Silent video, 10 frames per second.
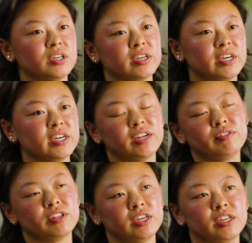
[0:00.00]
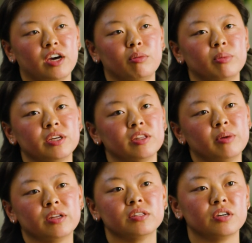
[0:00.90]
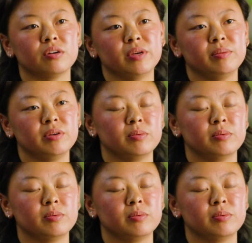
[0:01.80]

look like and everything, how big the buttons are maybe